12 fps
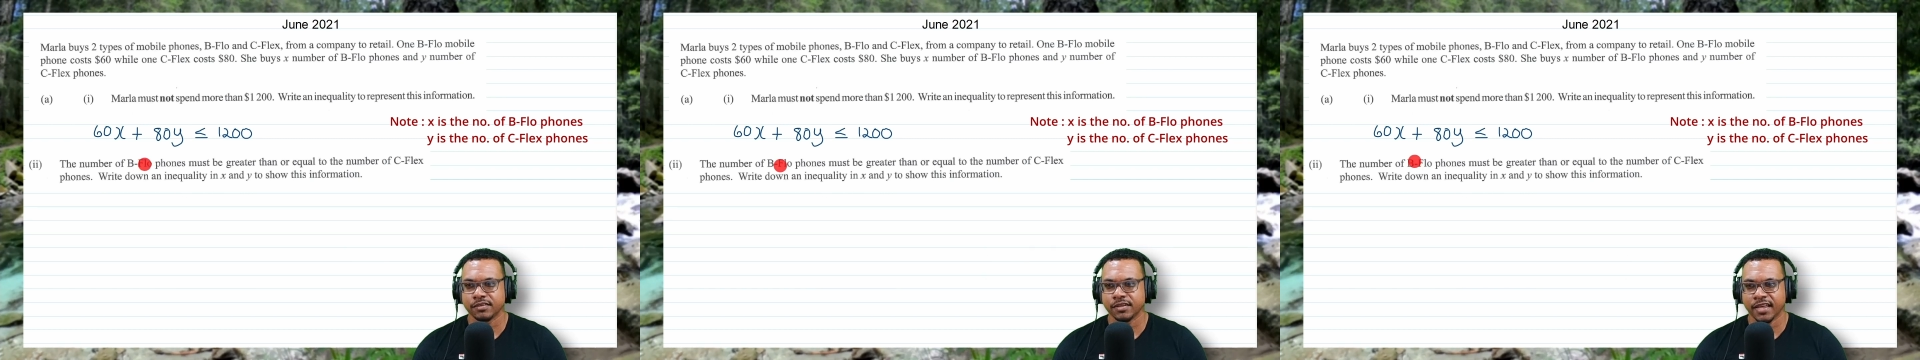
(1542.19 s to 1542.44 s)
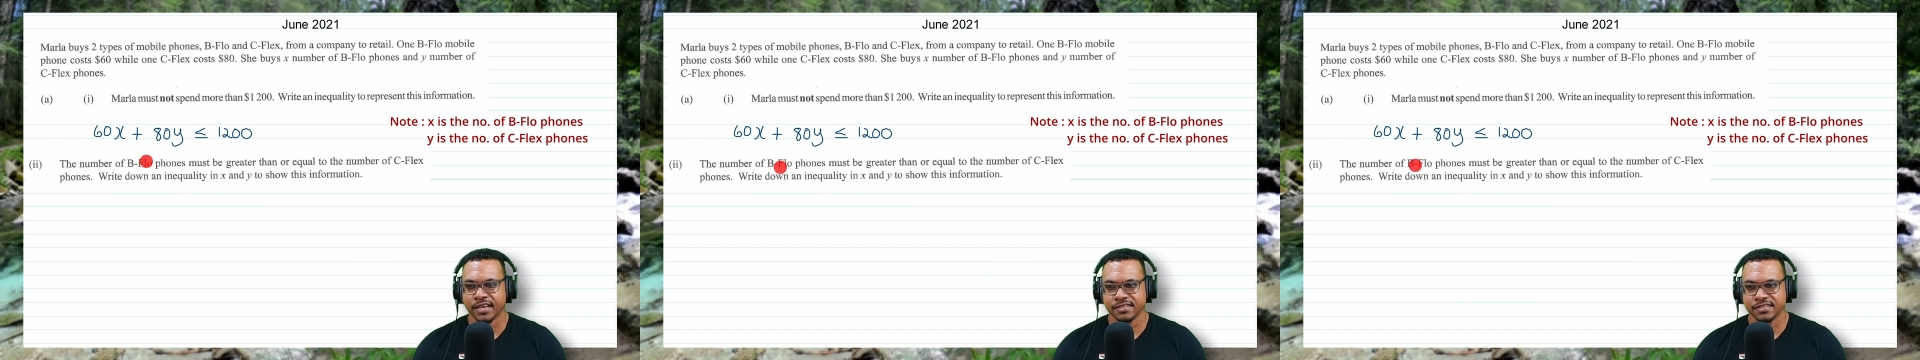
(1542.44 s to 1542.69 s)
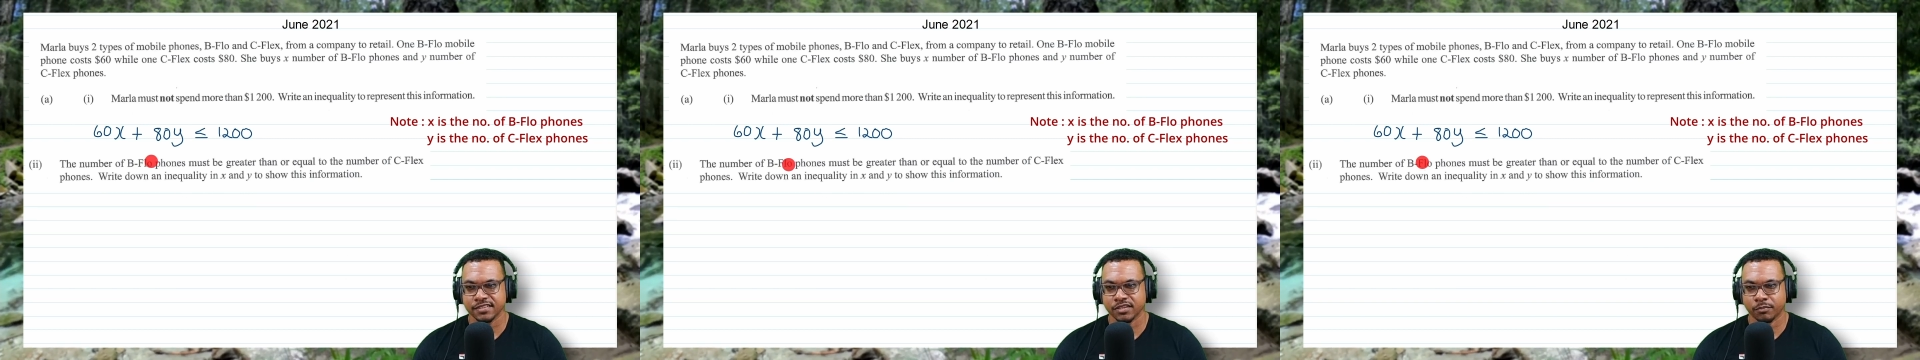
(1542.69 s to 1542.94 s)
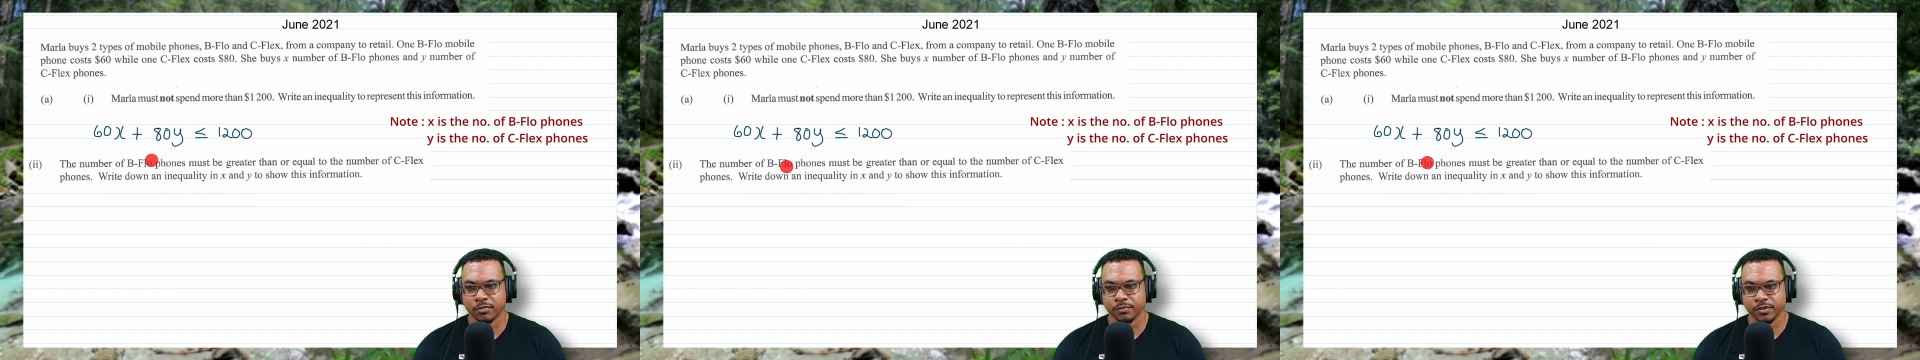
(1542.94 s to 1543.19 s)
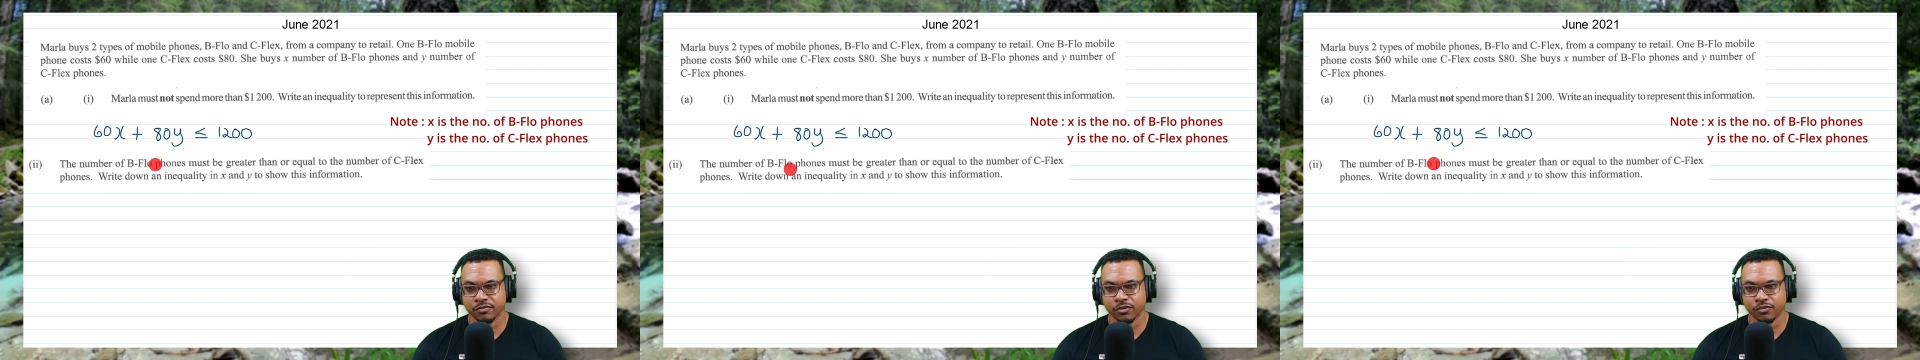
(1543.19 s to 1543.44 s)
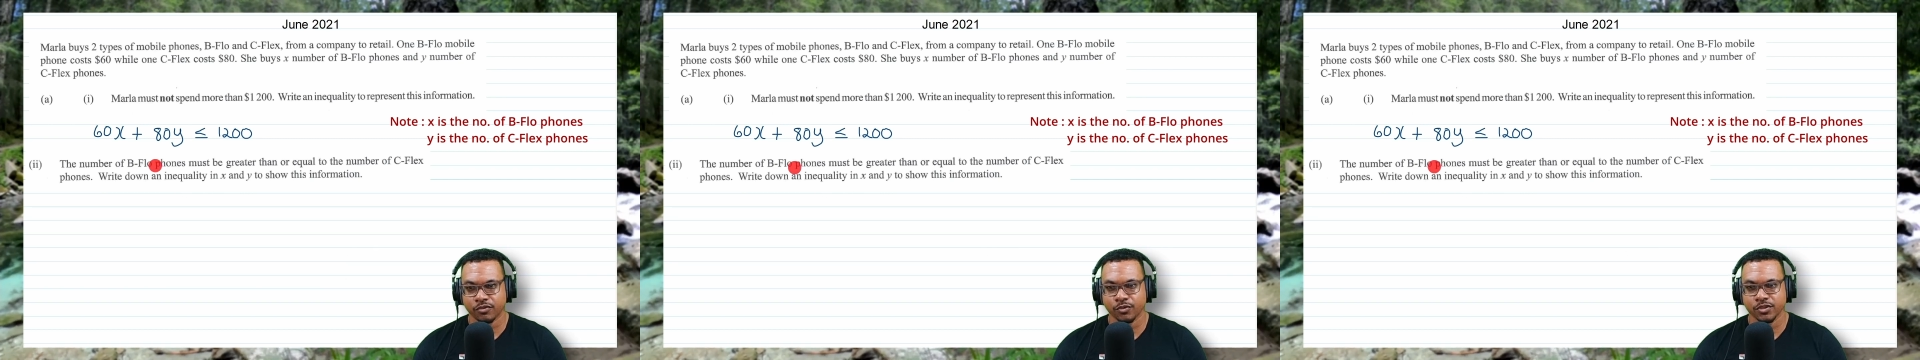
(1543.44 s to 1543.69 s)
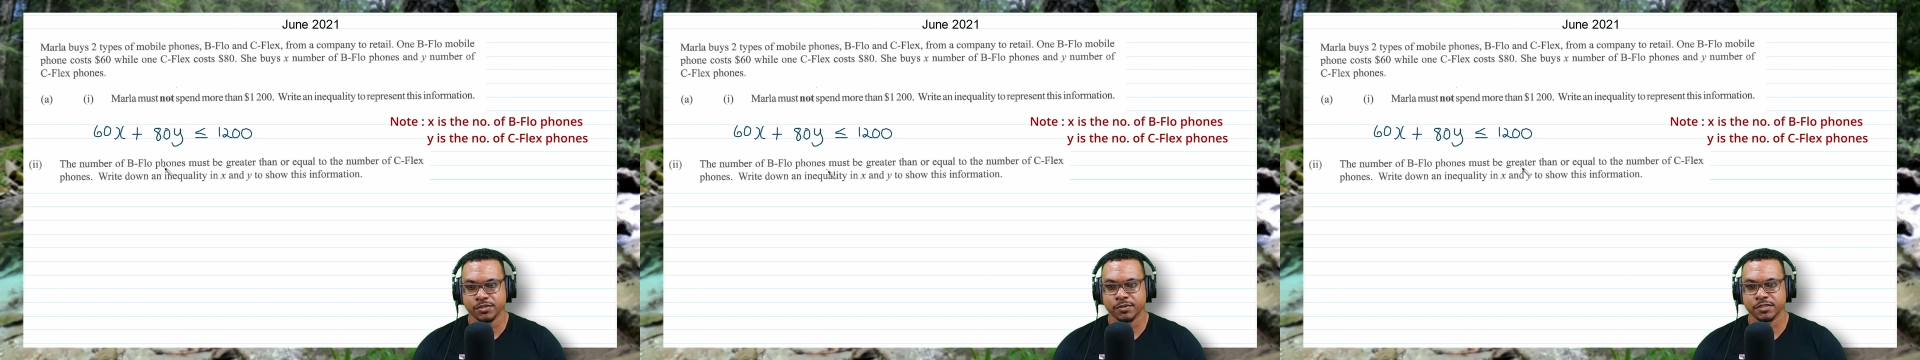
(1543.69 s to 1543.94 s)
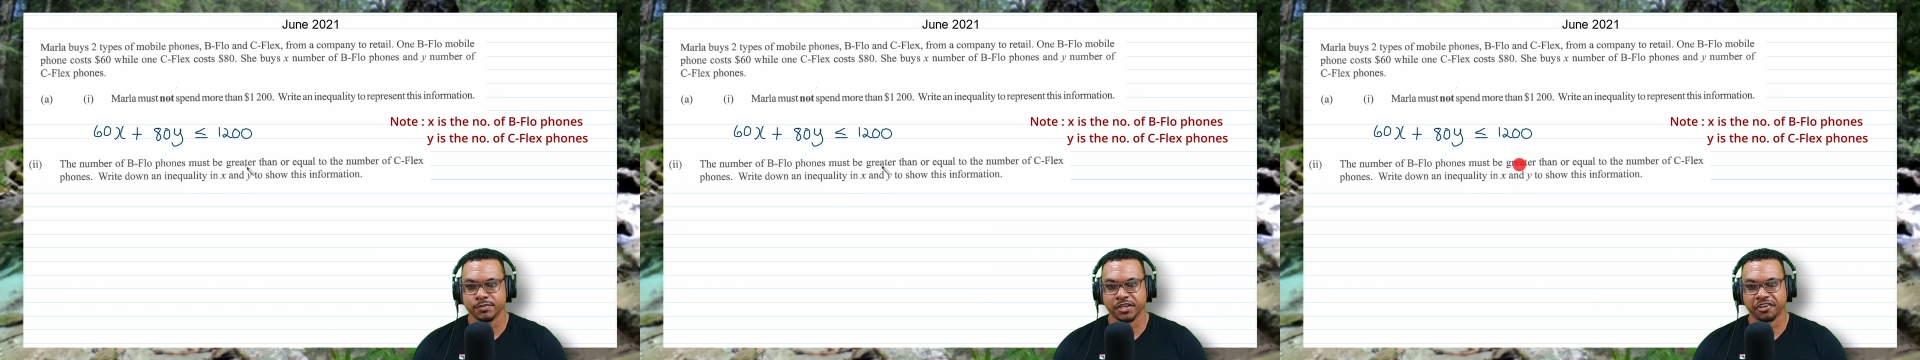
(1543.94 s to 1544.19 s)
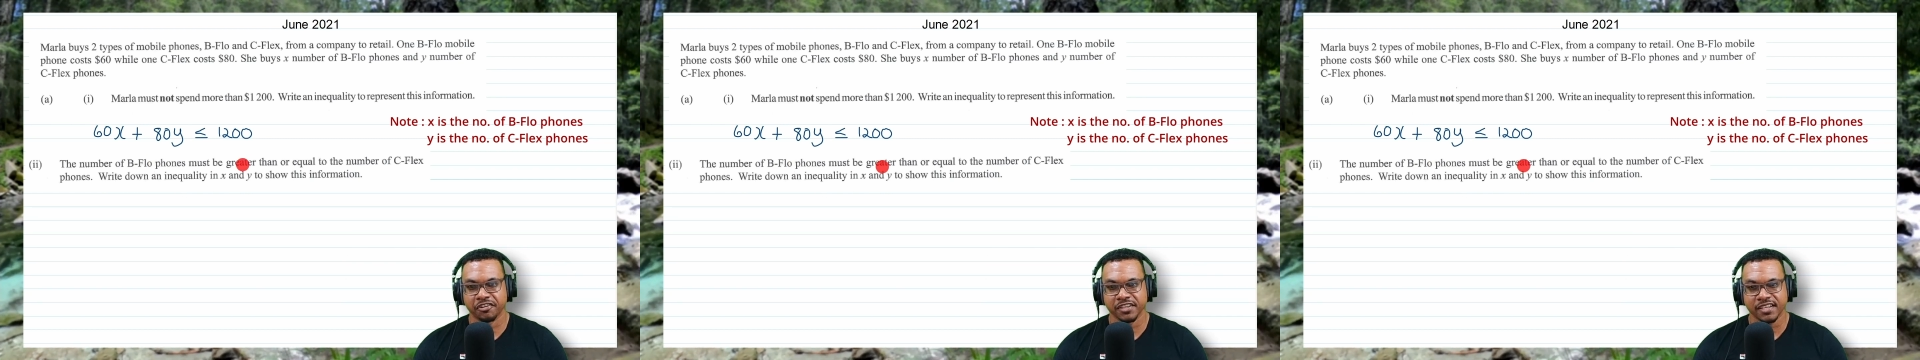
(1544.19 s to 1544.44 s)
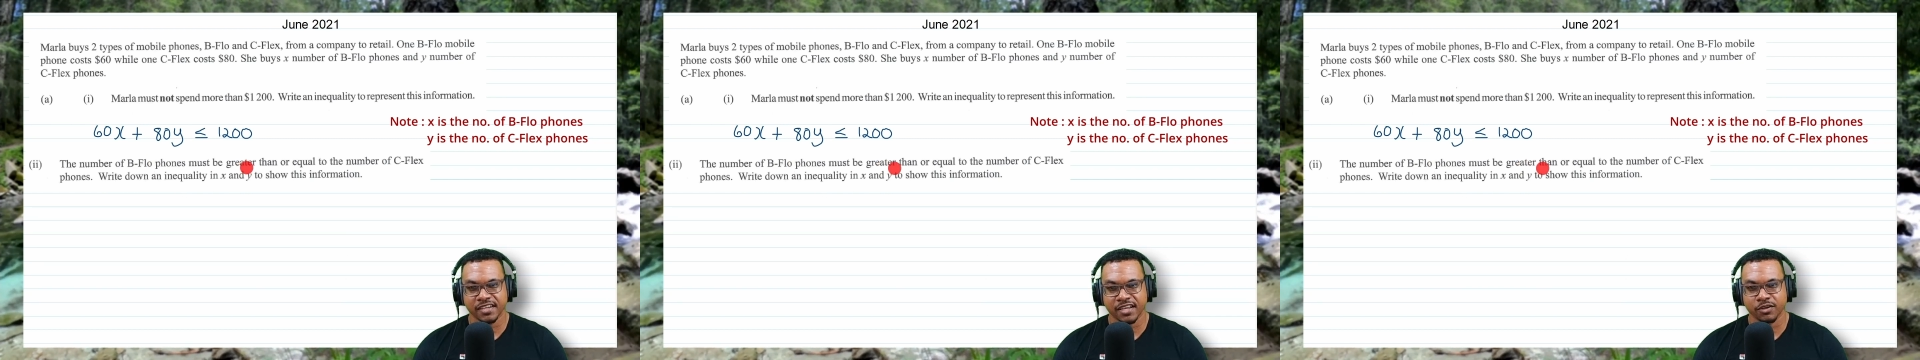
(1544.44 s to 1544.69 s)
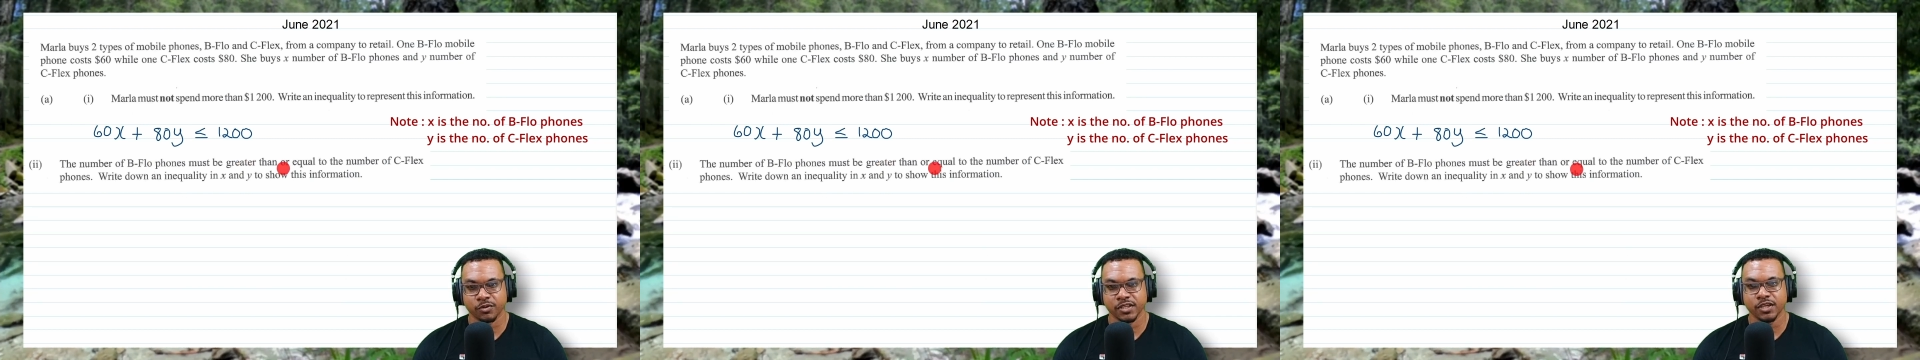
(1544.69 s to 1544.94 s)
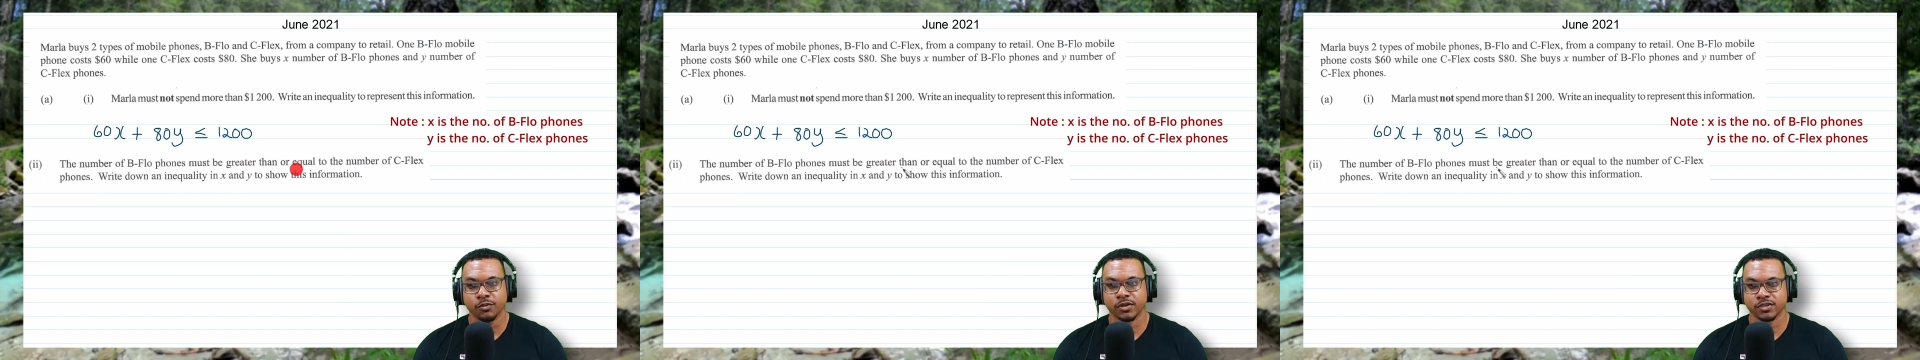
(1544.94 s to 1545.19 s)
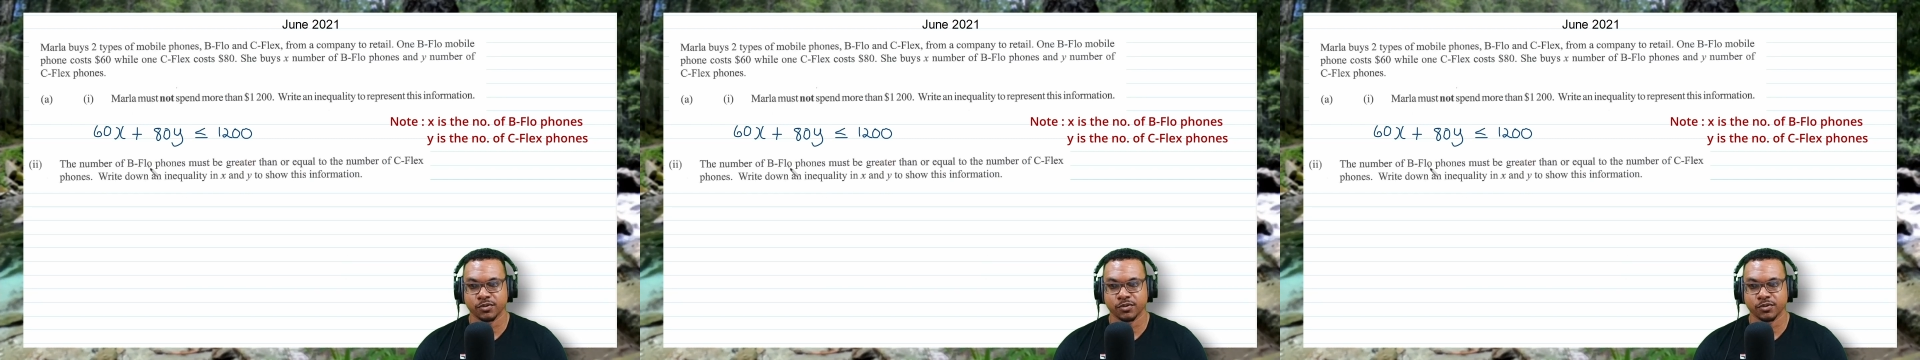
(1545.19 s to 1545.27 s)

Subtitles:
is the number of B-flow phones must be greater than or equal.